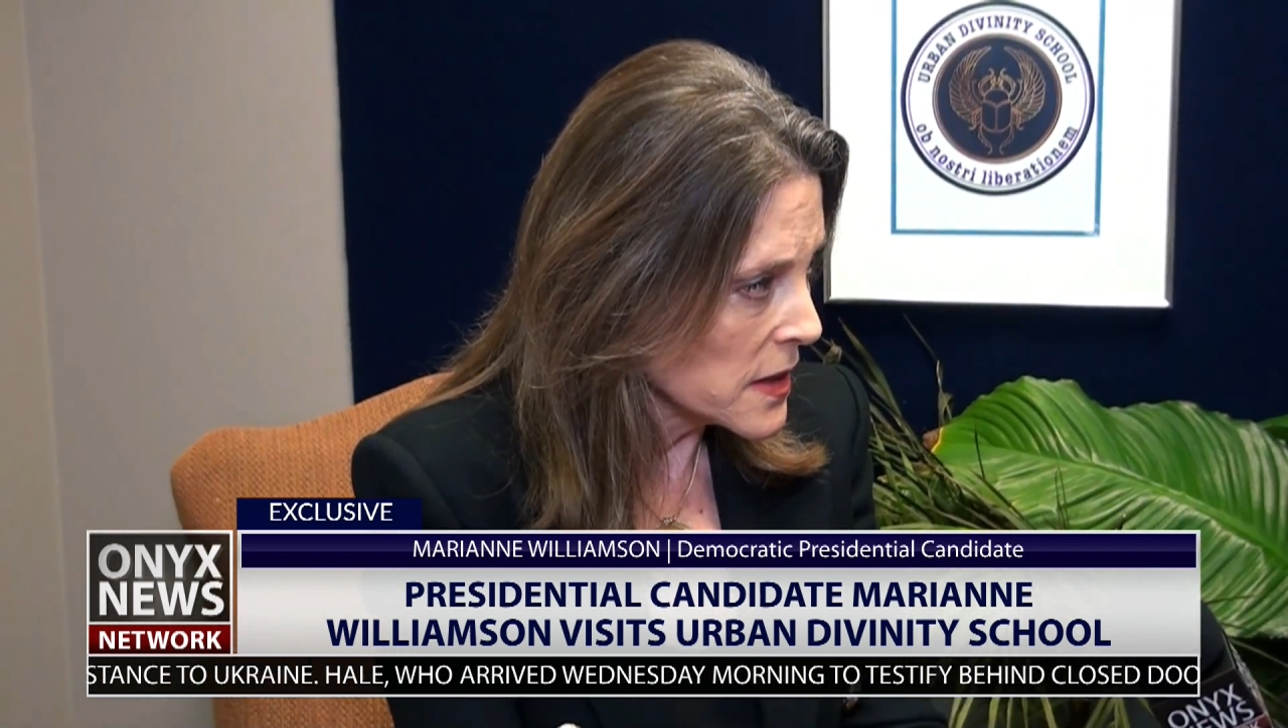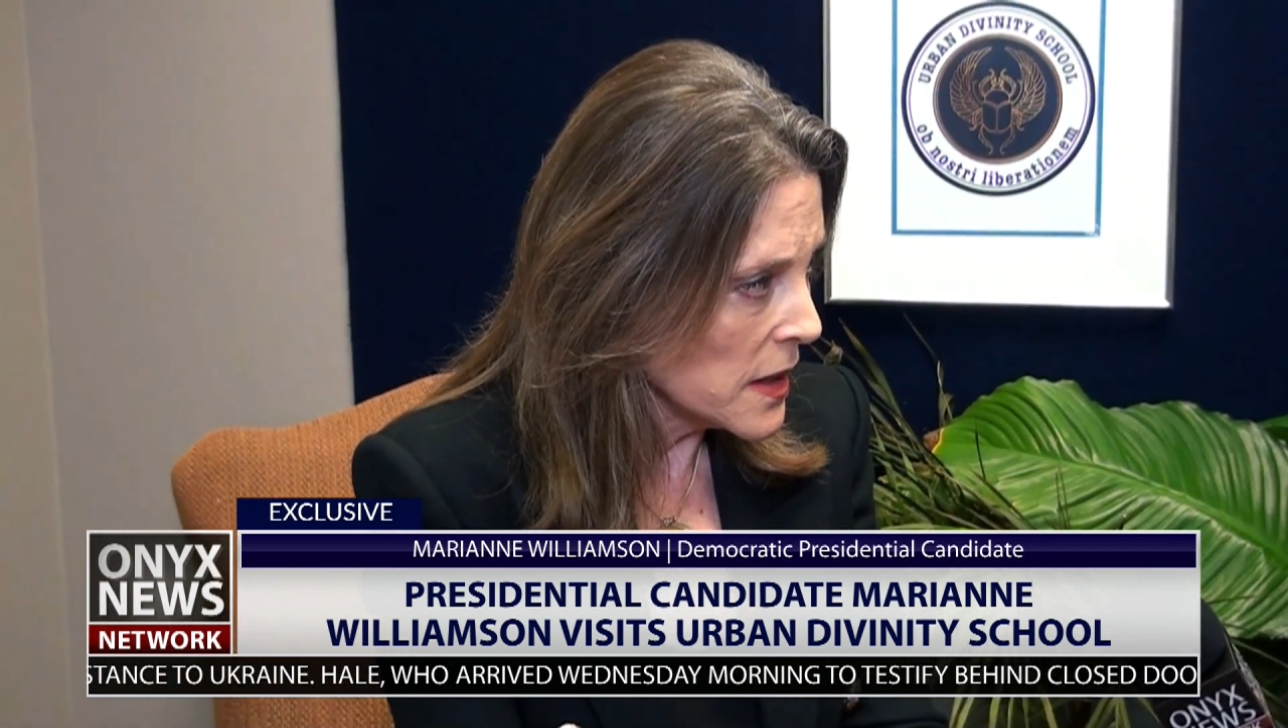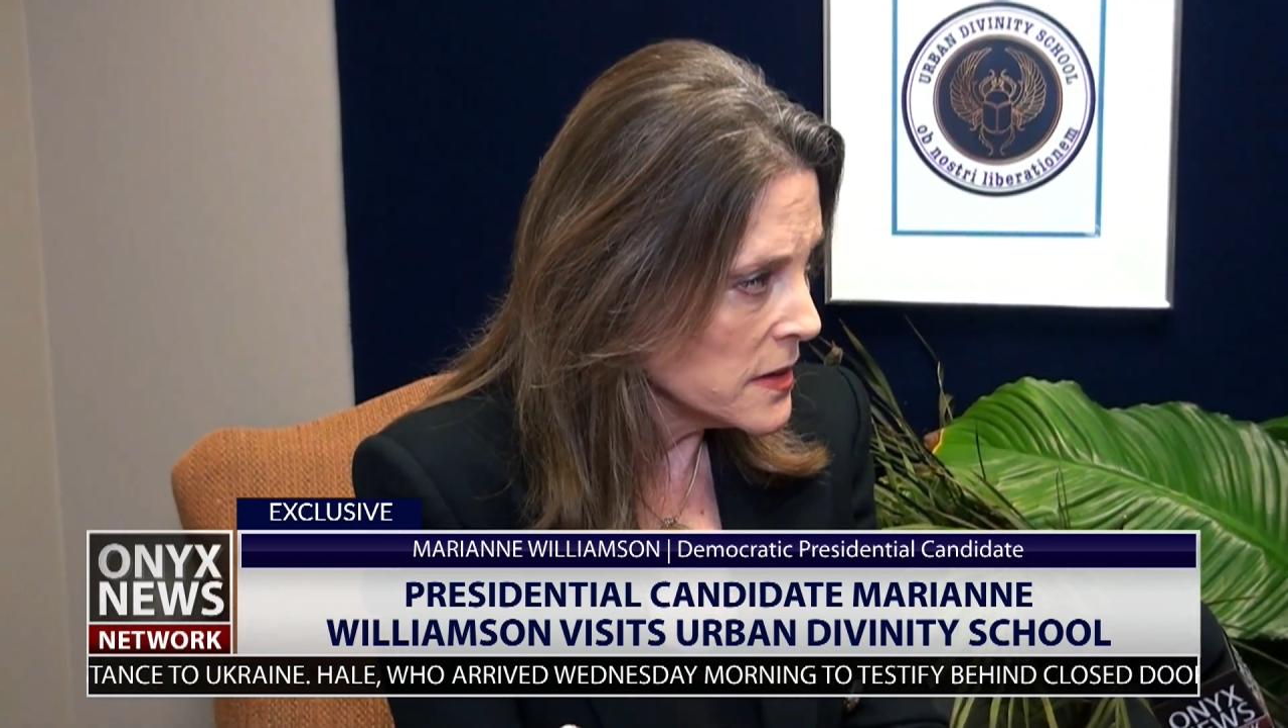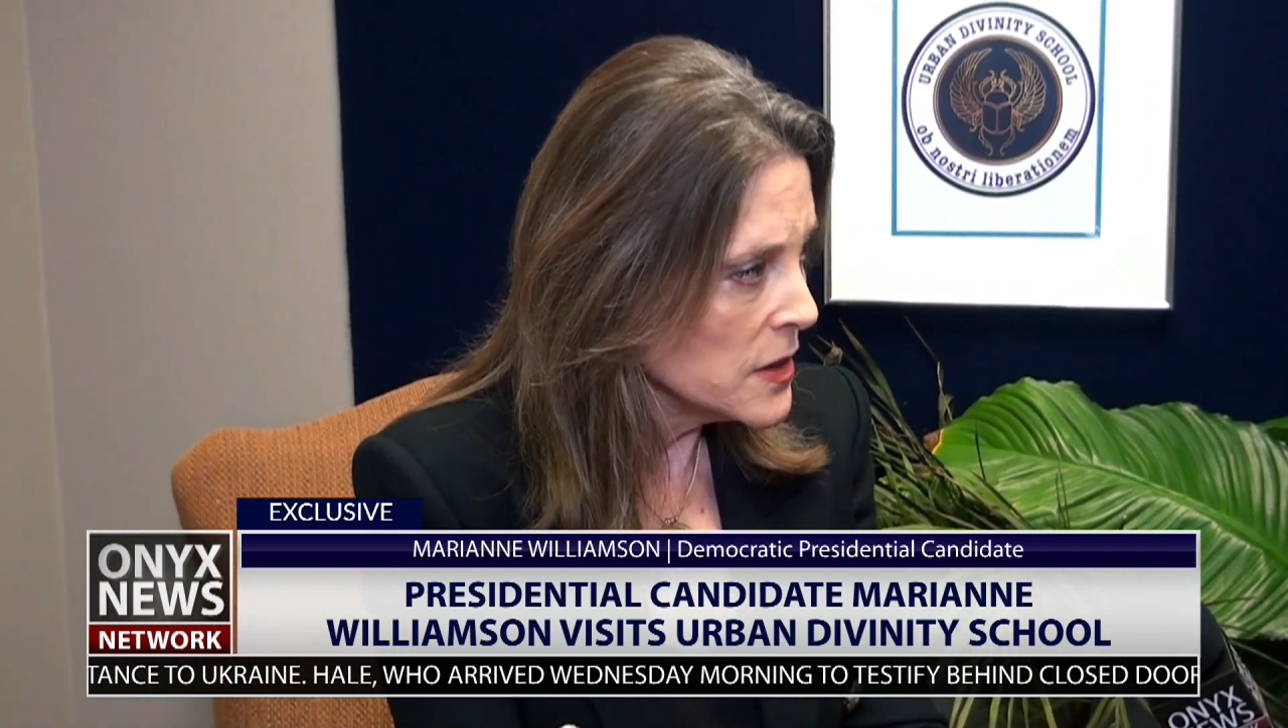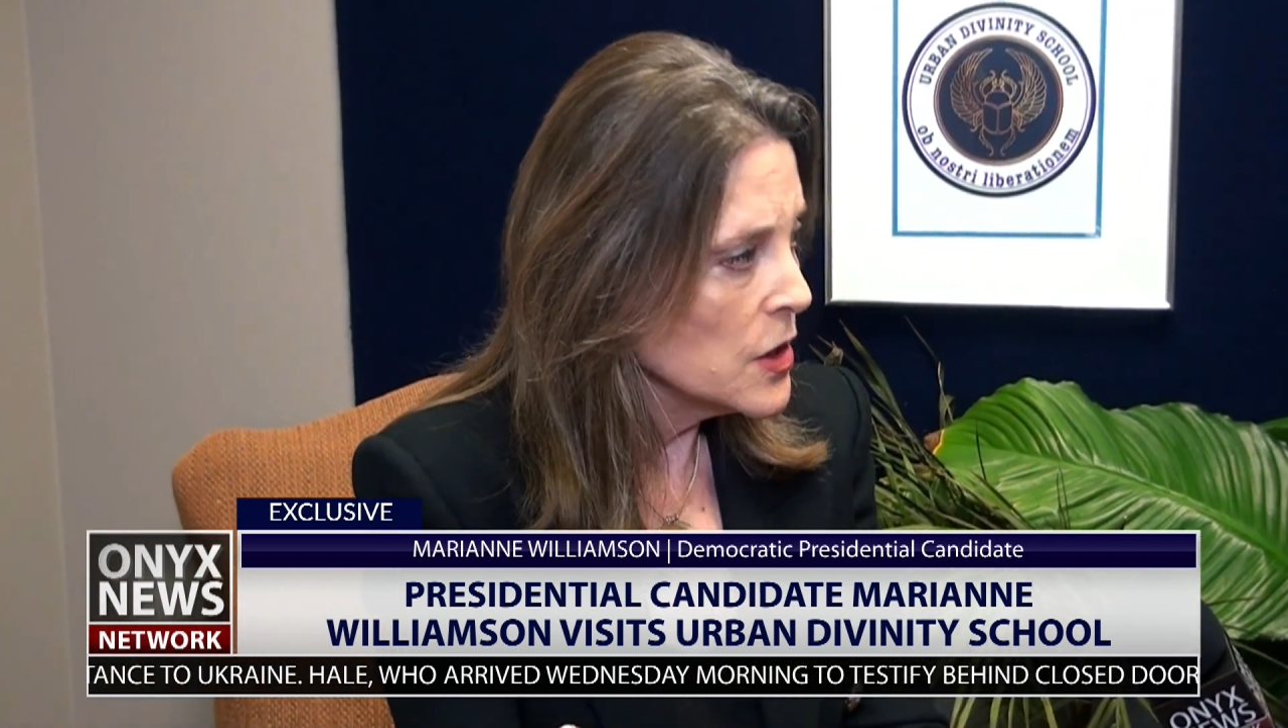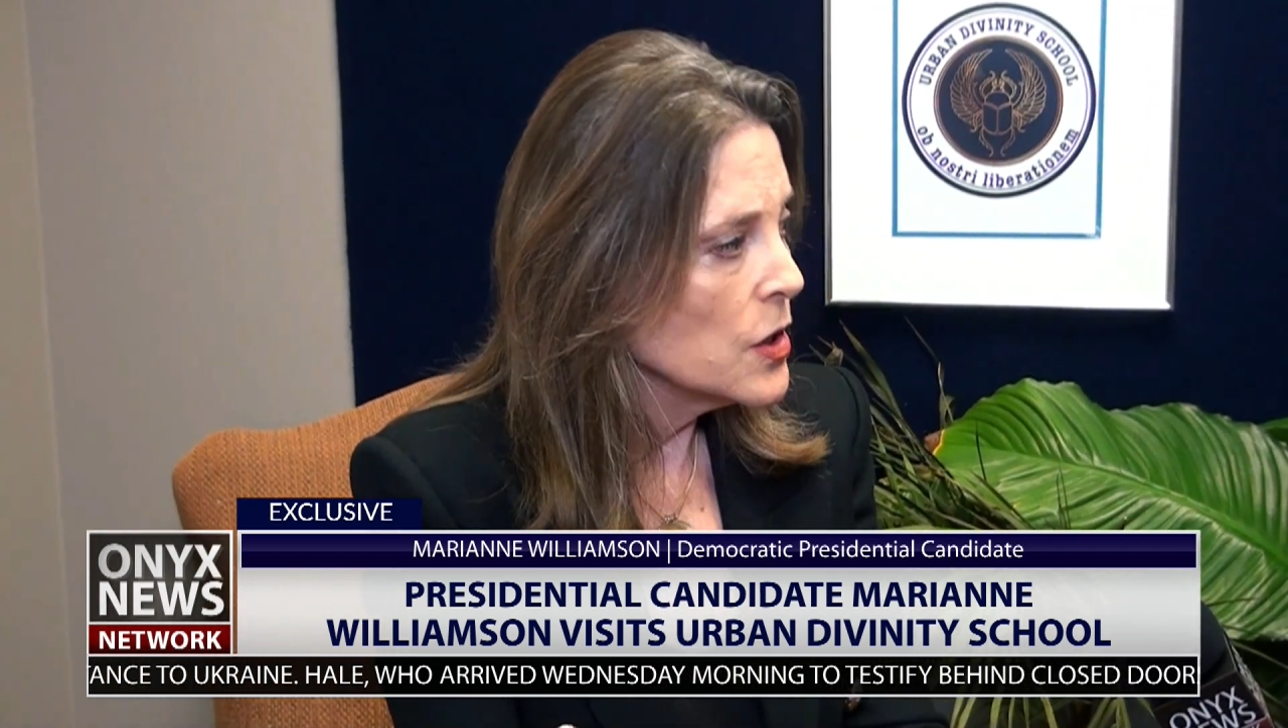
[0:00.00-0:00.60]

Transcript: cut,